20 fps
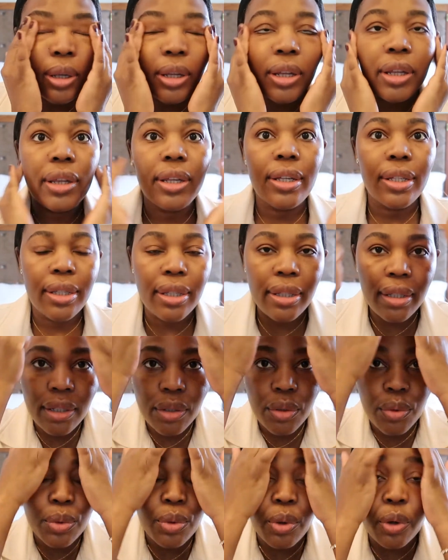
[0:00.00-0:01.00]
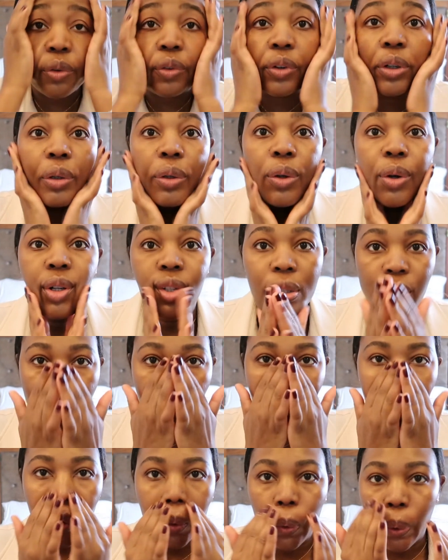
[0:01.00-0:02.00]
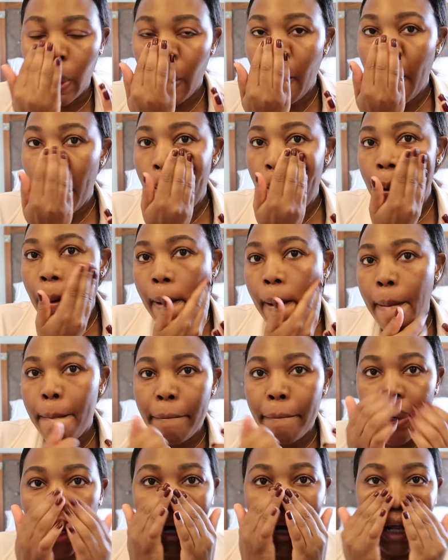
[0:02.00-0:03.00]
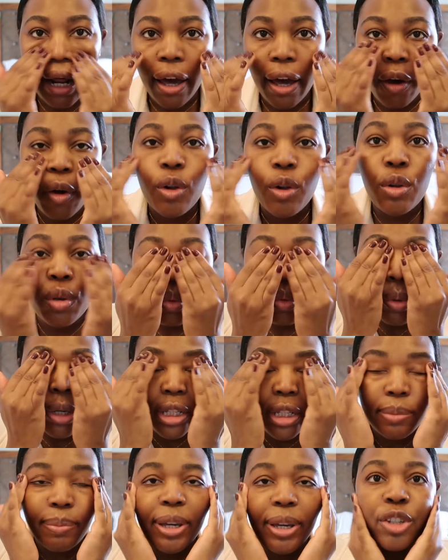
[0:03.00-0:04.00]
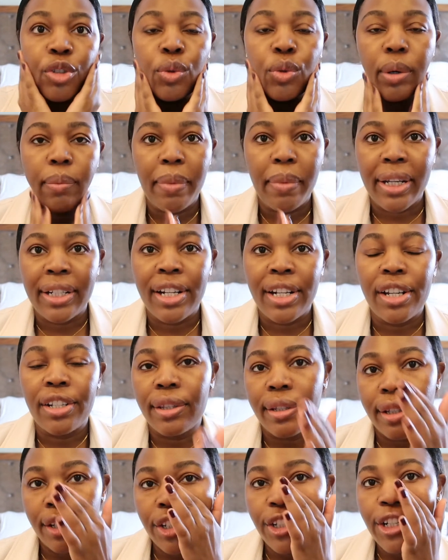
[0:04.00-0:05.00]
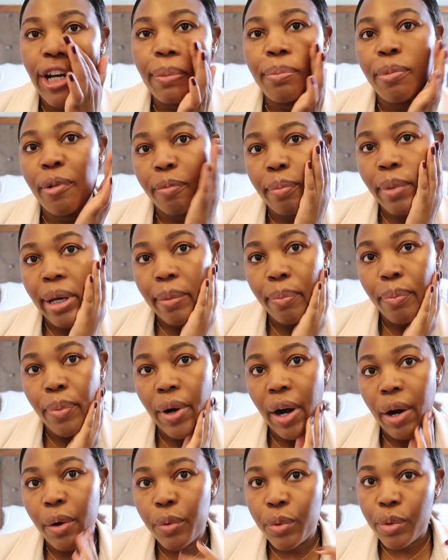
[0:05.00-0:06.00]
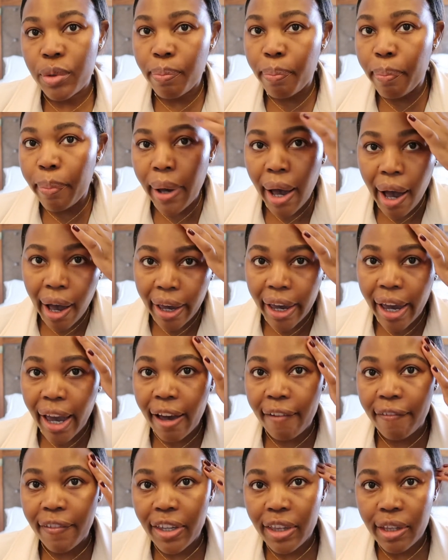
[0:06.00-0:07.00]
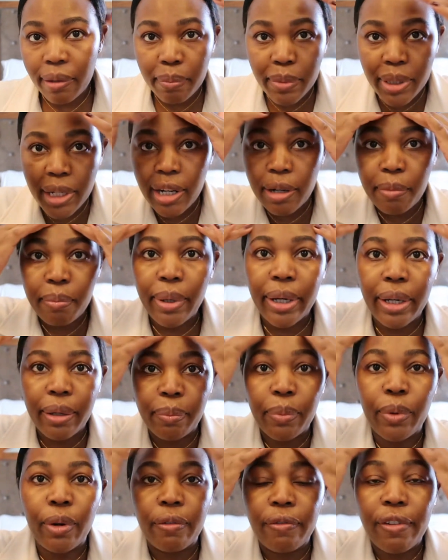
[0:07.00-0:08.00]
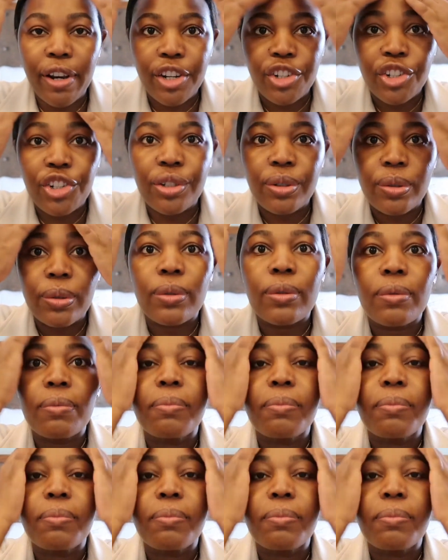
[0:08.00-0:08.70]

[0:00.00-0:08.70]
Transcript: this is a tutorial on its own. But I always make sure I maintain the shape of my brows by having them done by a professional.